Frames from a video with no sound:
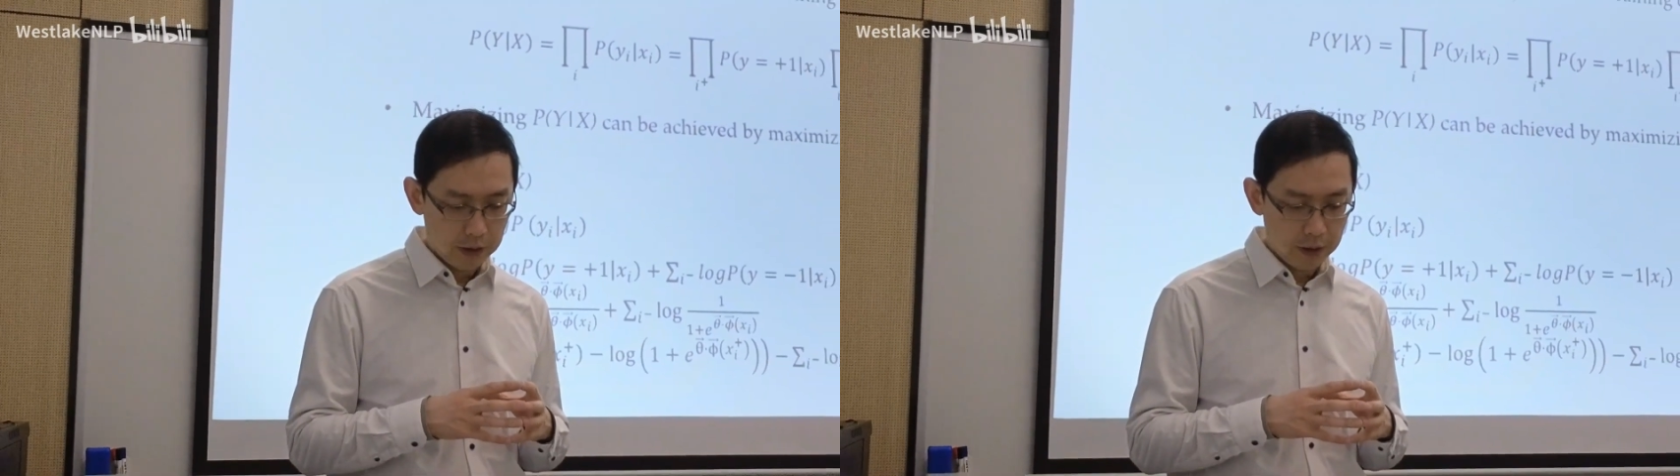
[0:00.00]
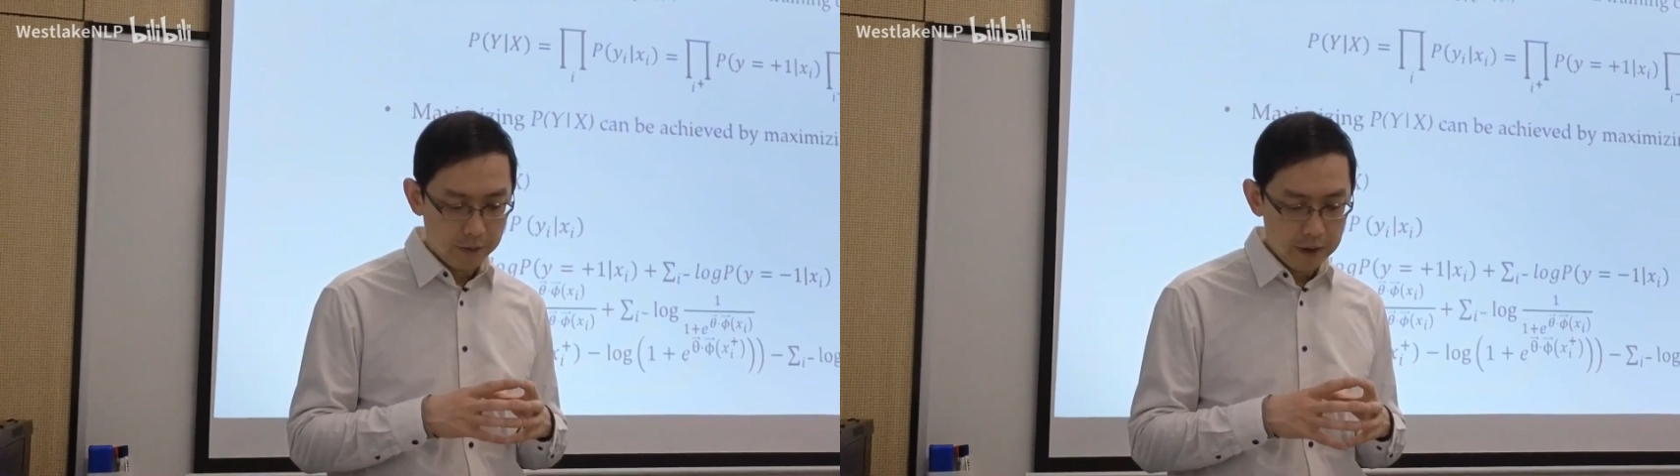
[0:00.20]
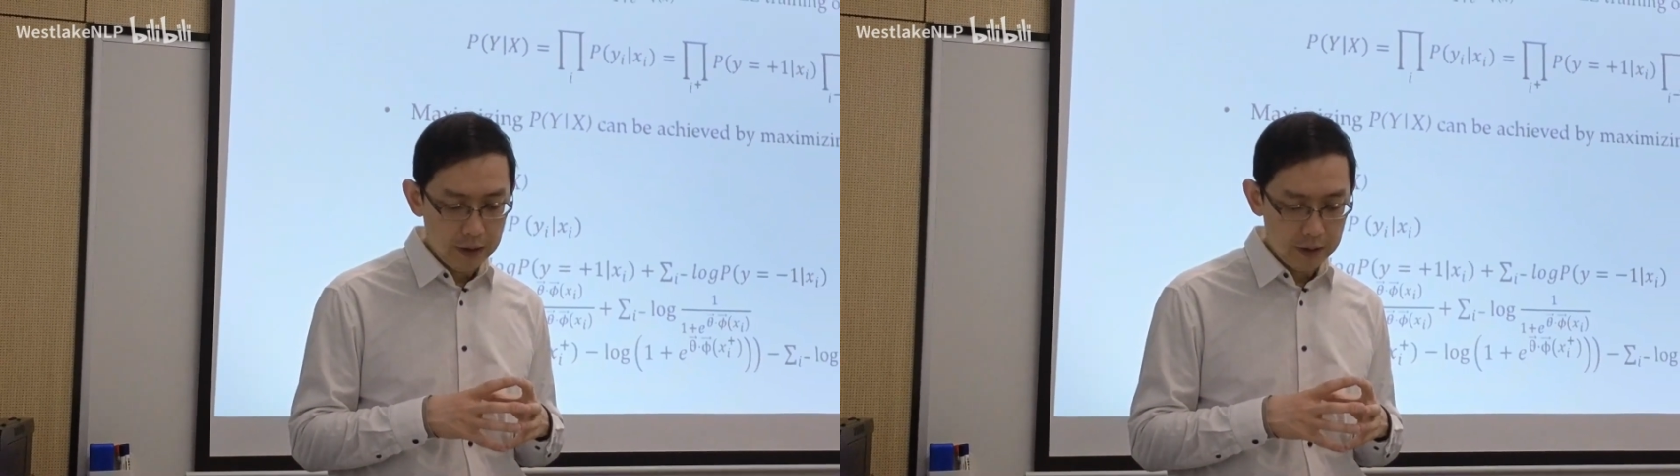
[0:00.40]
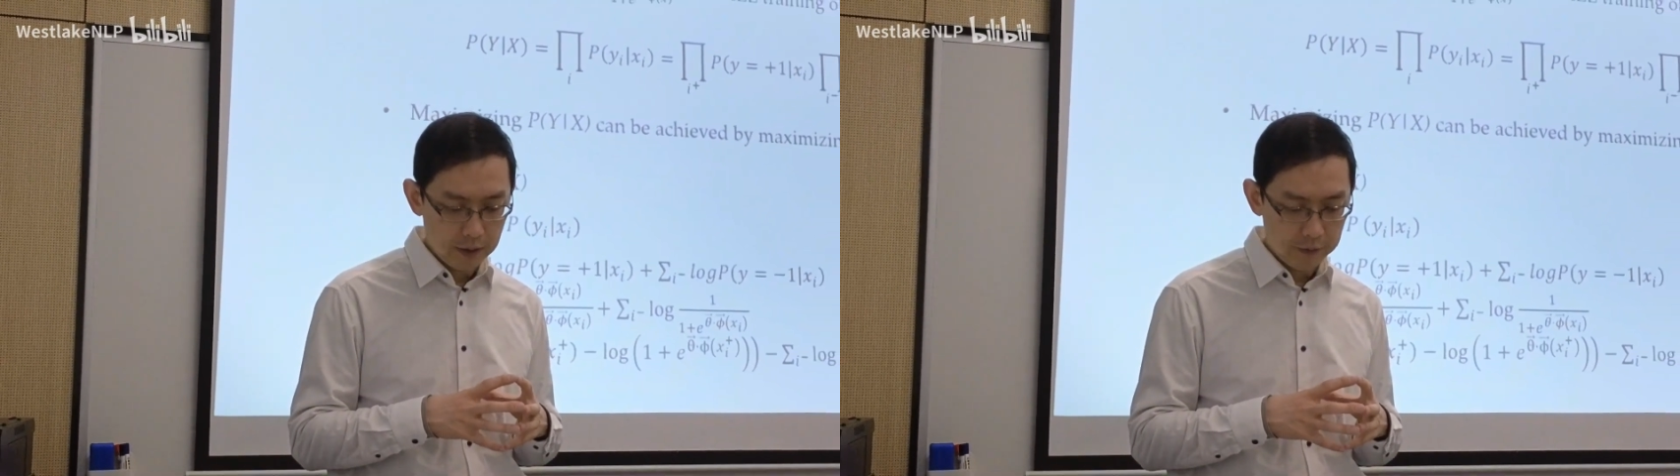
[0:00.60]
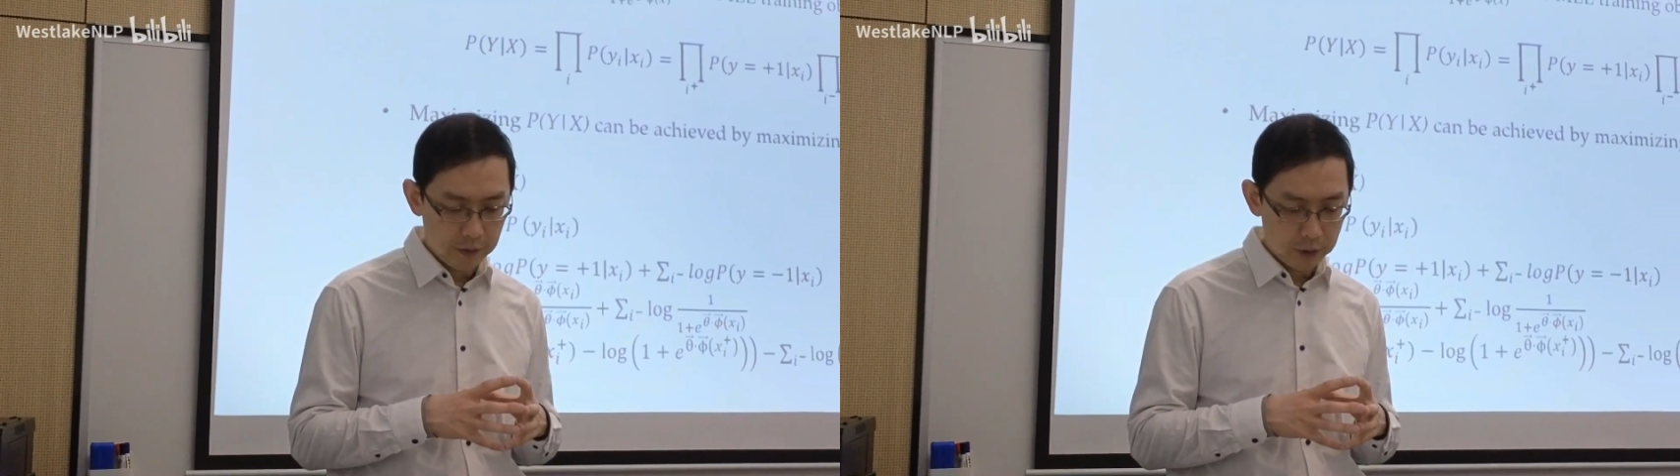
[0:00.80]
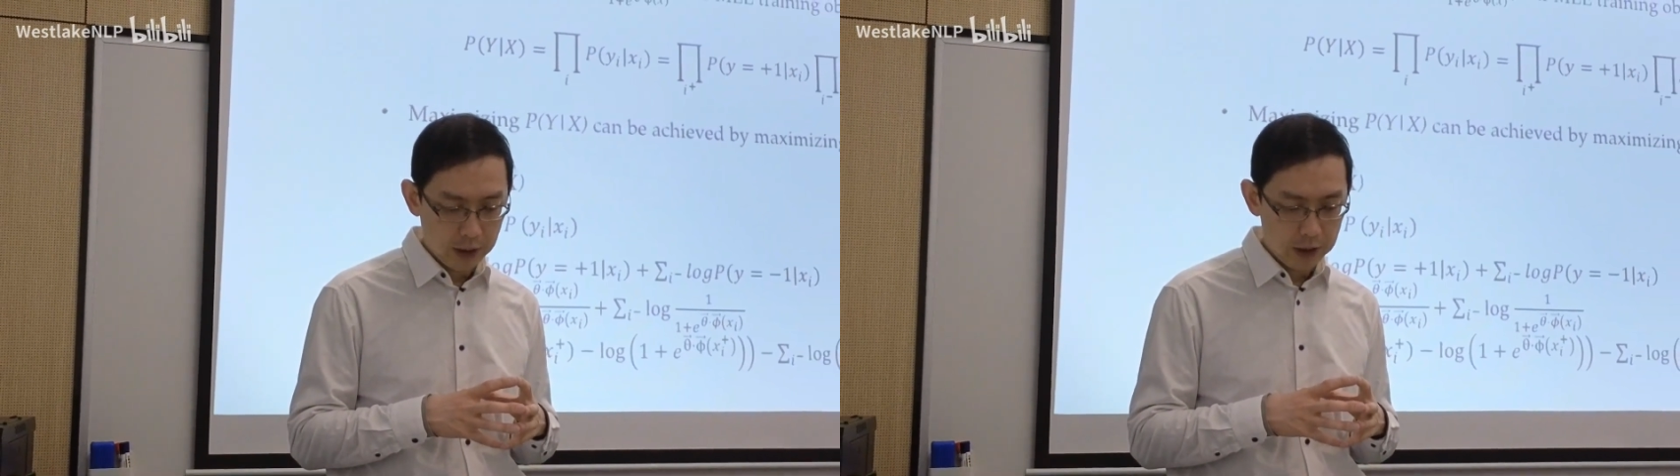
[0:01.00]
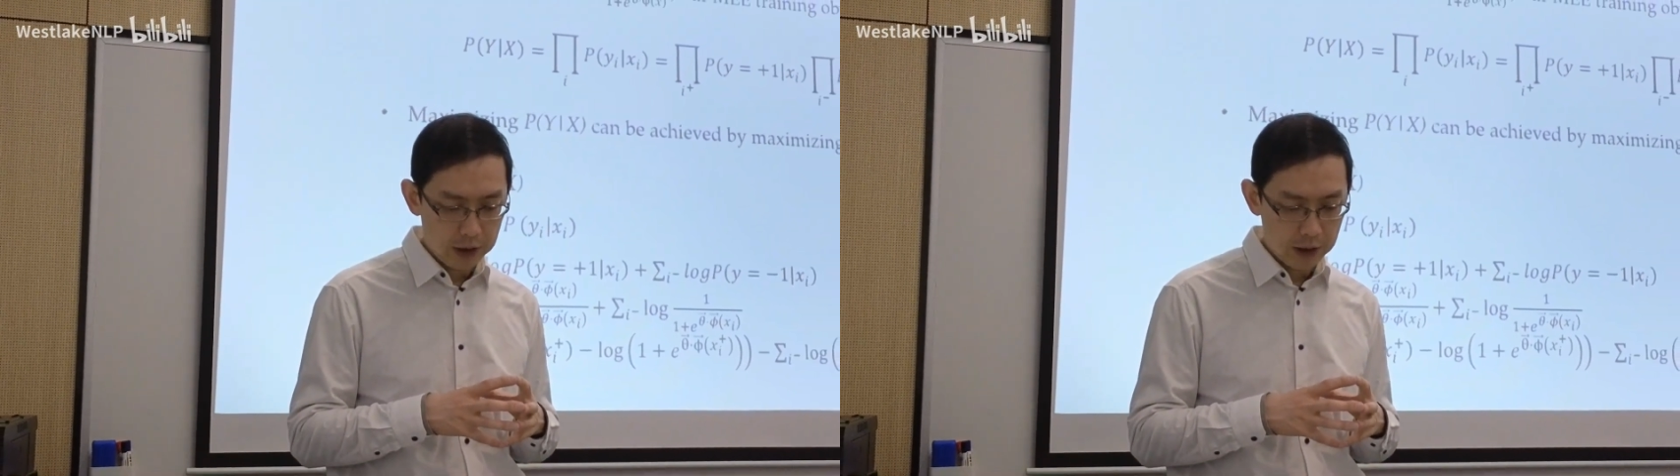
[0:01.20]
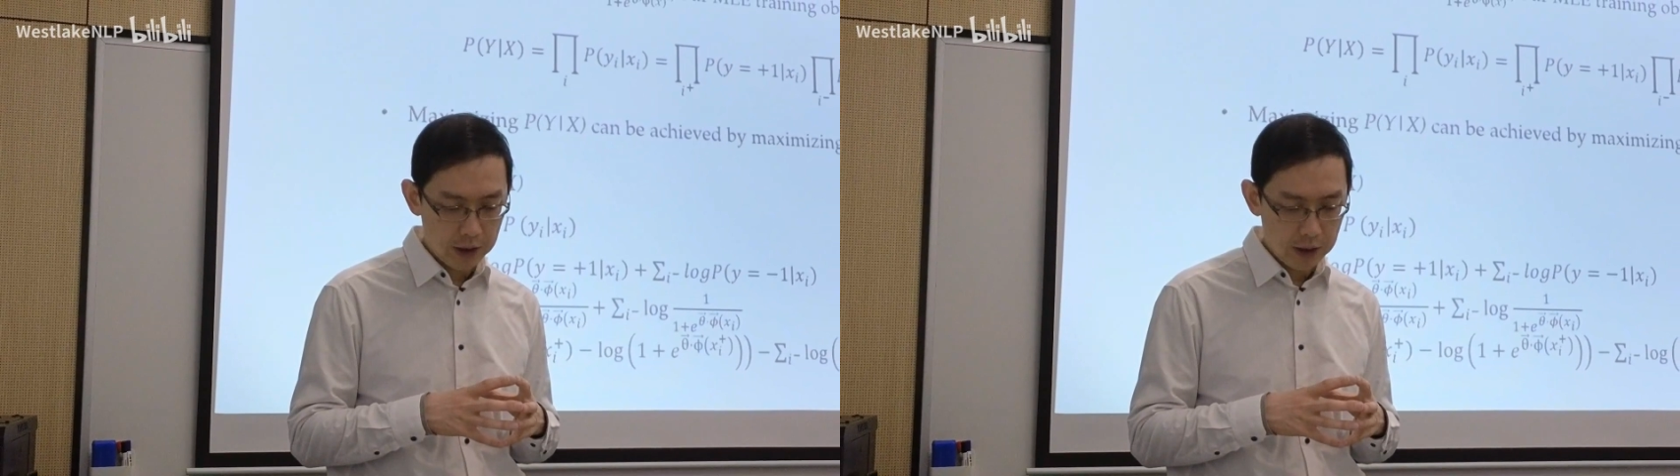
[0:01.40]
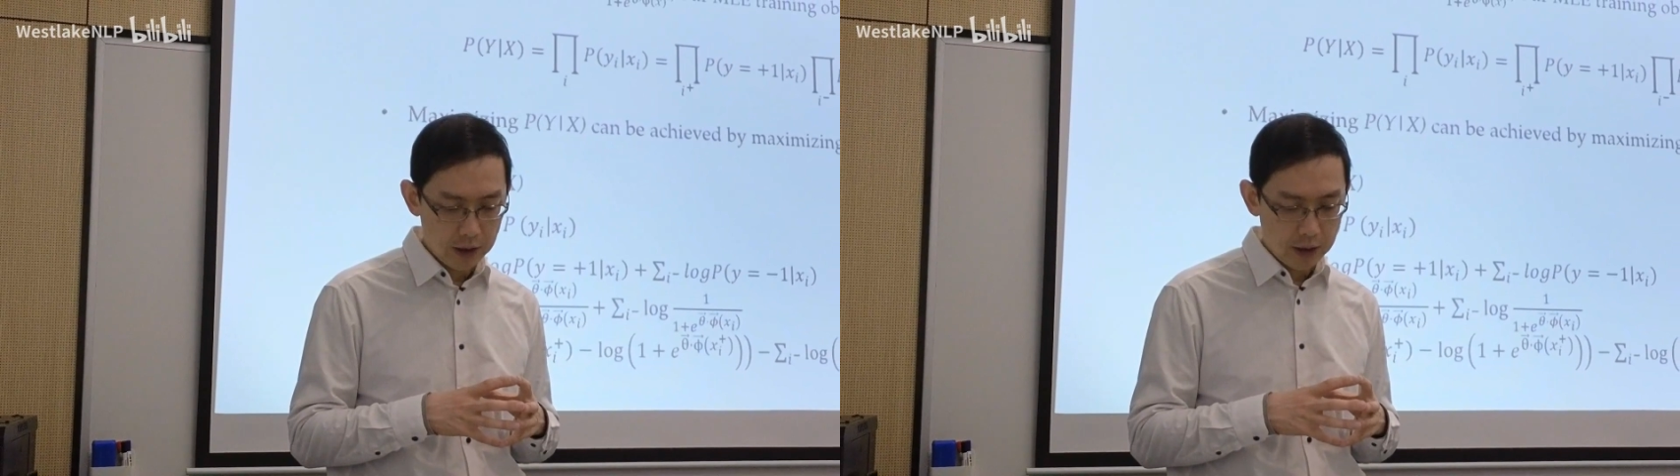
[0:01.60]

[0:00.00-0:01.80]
convenience of notation,